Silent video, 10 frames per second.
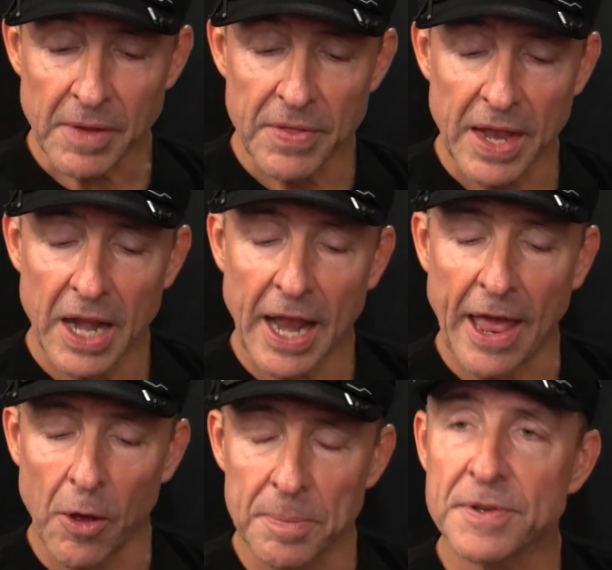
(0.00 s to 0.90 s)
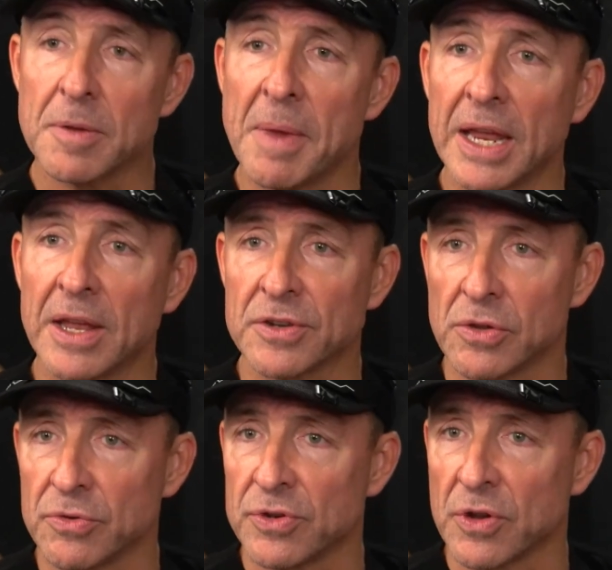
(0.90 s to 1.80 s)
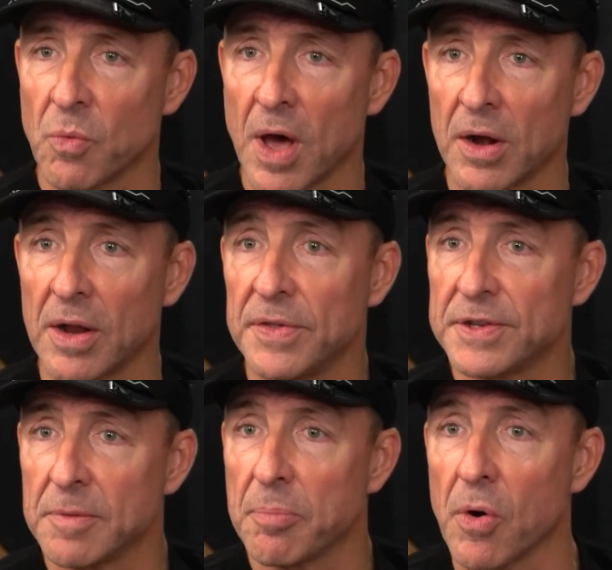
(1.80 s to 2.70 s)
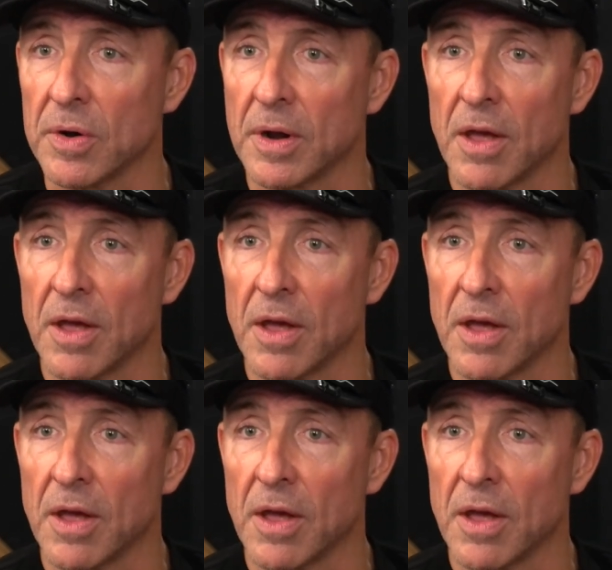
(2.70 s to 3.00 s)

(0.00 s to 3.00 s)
that it helps to make exclusion zone water. And this is important.